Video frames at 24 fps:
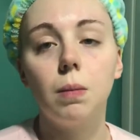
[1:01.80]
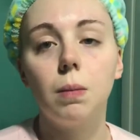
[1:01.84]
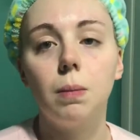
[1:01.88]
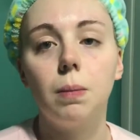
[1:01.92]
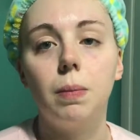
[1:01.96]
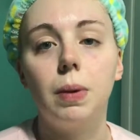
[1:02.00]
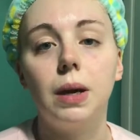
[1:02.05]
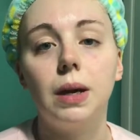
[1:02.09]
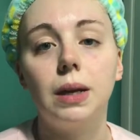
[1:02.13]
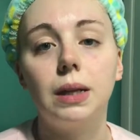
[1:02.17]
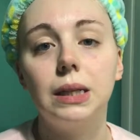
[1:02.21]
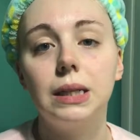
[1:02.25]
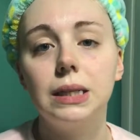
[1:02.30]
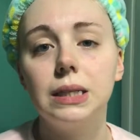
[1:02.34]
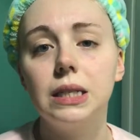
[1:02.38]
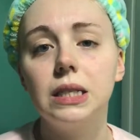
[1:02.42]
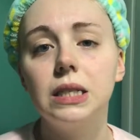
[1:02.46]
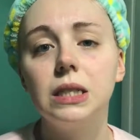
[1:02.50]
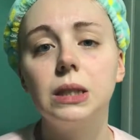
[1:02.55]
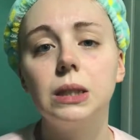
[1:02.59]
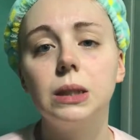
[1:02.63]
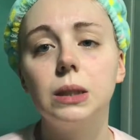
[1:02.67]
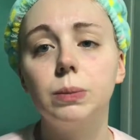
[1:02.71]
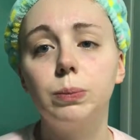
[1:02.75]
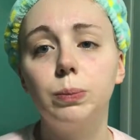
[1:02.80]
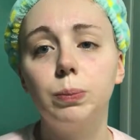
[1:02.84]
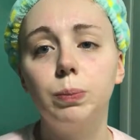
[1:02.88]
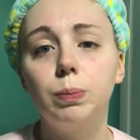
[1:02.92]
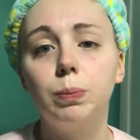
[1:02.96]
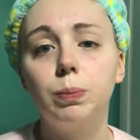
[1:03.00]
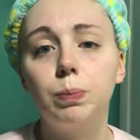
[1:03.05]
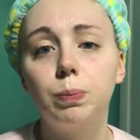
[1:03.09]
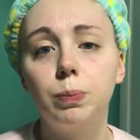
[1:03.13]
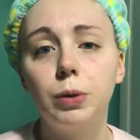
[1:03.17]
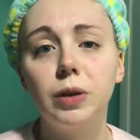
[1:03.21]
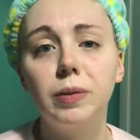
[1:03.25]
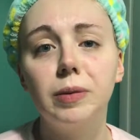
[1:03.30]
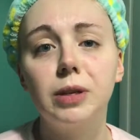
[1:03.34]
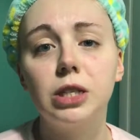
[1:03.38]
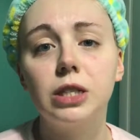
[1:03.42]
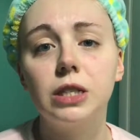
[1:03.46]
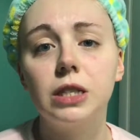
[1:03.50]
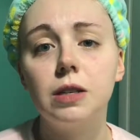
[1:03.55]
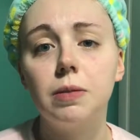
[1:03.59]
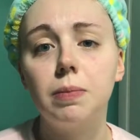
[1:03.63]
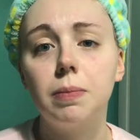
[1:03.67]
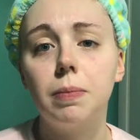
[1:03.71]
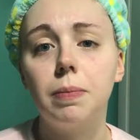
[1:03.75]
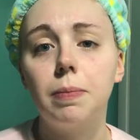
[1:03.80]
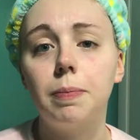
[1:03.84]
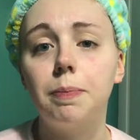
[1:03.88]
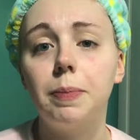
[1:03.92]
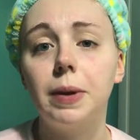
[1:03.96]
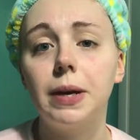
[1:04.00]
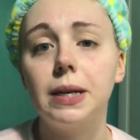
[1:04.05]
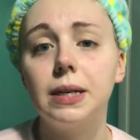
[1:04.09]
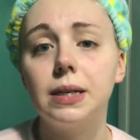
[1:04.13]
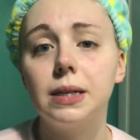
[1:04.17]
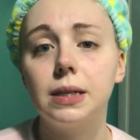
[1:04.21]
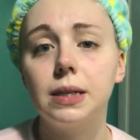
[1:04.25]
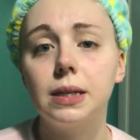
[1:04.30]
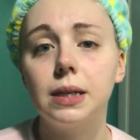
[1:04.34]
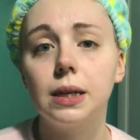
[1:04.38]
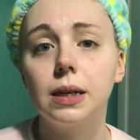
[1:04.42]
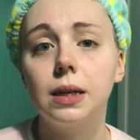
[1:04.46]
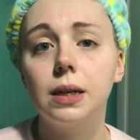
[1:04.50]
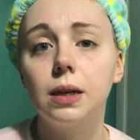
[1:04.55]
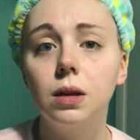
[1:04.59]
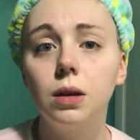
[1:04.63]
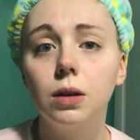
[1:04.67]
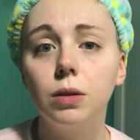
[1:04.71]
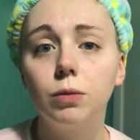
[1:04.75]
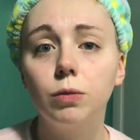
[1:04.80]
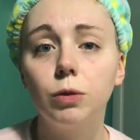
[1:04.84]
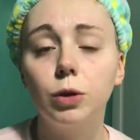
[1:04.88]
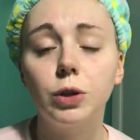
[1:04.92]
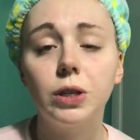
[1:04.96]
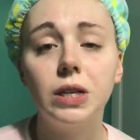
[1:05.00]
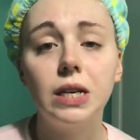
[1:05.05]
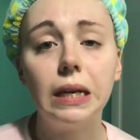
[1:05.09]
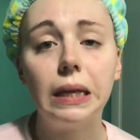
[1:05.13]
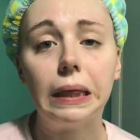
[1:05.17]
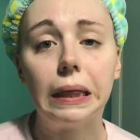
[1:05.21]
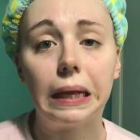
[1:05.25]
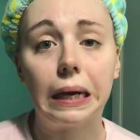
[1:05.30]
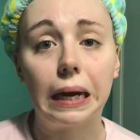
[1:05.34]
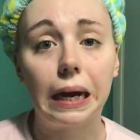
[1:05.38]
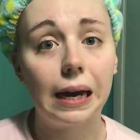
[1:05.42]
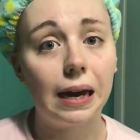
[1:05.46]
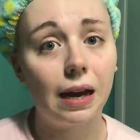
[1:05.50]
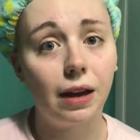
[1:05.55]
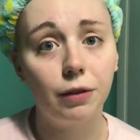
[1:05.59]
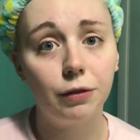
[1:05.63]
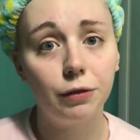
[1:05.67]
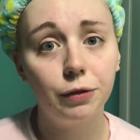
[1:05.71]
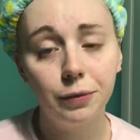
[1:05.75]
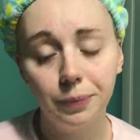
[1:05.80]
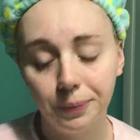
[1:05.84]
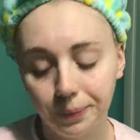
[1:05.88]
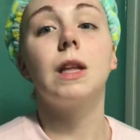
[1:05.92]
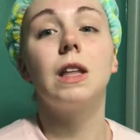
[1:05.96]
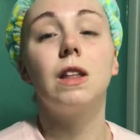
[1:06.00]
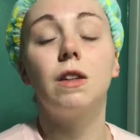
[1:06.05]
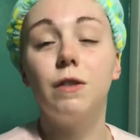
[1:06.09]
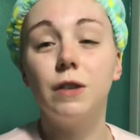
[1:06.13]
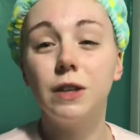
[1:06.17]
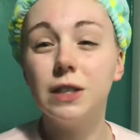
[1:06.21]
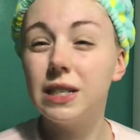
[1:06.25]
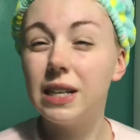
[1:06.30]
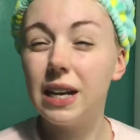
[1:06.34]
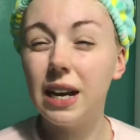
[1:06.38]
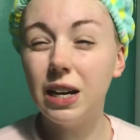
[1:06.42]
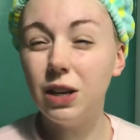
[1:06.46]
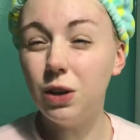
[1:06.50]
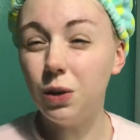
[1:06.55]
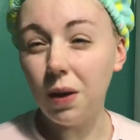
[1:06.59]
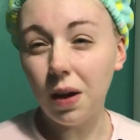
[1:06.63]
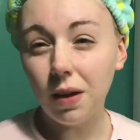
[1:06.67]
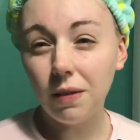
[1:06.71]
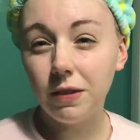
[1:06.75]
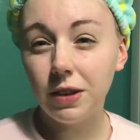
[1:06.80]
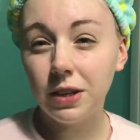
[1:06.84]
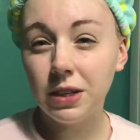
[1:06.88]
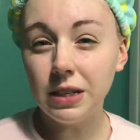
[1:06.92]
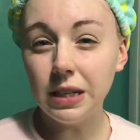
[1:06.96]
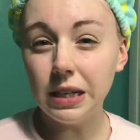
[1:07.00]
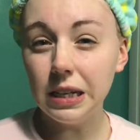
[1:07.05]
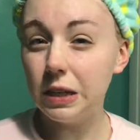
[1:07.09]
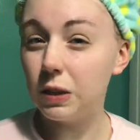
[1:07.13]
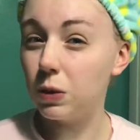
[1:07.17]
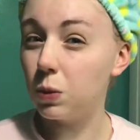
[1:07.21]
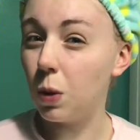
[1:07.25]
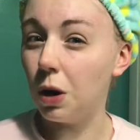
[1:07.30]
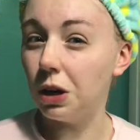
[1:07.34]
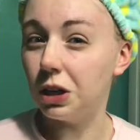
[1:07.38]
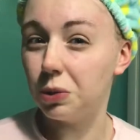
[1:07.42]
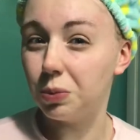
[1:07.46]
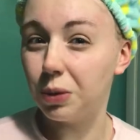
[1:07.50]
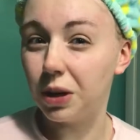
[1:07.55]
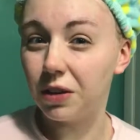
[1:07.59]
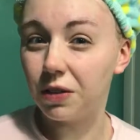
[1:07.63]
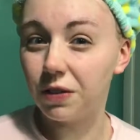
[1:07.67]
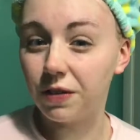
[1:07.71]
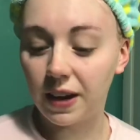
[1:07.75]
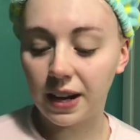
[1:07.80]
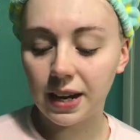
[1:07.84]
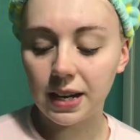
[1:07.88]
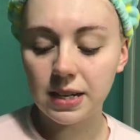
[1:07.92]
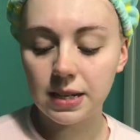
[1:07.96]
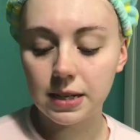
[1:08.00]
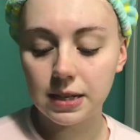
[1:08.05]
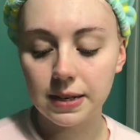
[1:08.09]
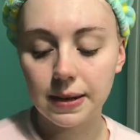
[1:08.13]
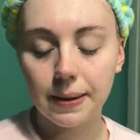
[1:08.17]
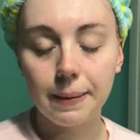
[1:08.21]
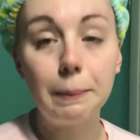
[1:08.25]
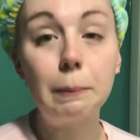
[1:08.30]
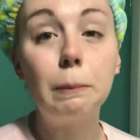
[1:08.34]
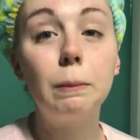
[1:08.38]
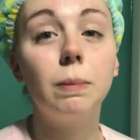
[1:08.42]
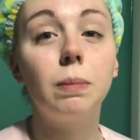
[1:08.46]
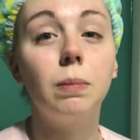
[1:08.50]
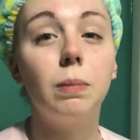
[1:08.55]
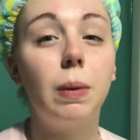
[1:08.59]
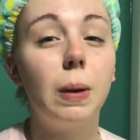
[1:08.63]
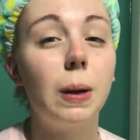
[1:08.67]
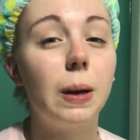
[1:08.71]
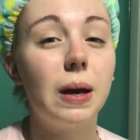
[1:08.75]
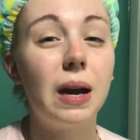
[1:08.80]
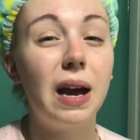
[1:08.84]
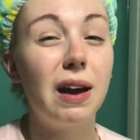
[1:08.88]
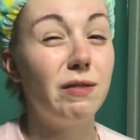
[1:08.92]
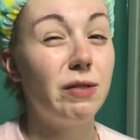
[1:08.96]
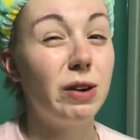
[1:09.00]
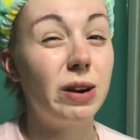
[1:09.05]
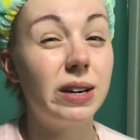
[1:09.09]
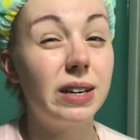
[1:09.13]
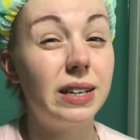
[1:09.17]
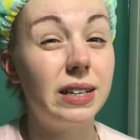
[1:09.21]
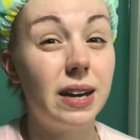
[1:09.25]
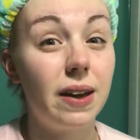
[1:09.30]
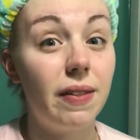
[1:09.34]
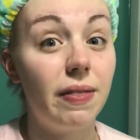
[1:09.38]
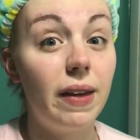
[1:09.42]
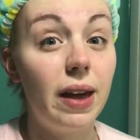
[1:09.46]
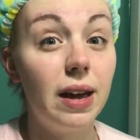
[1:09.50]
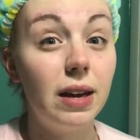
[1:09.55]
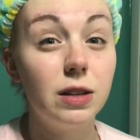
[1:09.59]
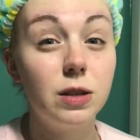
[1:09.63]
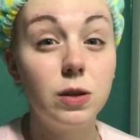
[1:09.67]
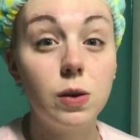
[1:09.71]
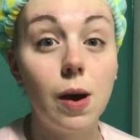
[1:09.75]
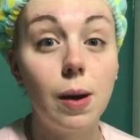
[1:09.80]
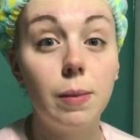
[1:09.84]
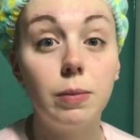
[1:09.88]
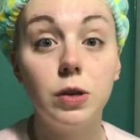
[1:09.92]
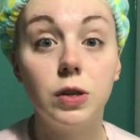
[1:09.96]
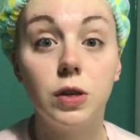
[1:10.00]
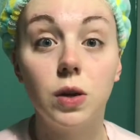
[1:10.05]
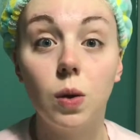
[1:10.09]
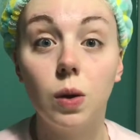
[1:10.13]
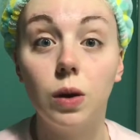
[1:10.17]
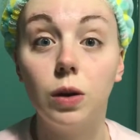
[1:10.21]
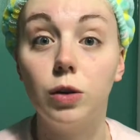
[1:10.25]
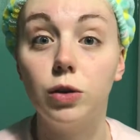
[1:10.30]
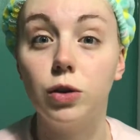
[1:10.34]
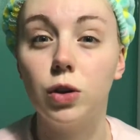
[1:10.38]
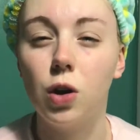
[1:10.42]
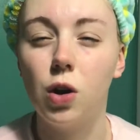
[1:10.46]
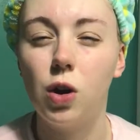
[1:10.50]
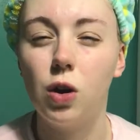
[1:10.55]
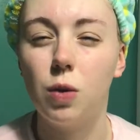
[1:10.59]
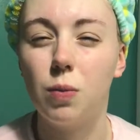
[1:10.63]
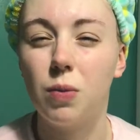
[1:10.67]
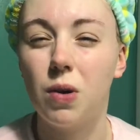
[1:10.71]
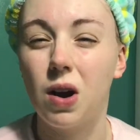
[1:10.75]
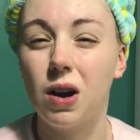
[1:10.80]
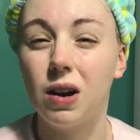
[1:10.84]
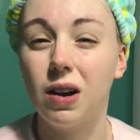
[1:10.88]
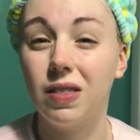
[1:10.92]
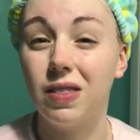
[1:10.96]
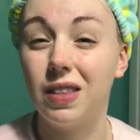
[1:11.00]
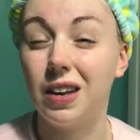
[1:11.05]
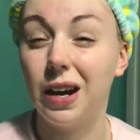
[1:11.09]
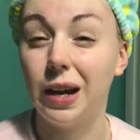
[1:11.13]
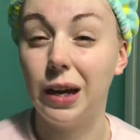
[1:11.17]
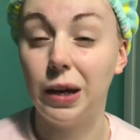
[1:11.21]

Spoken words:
but this is pretty much the basic routine that I have. The first thing I do obviously is wash my face, but I've already done that, so I'm just going to show you the product that I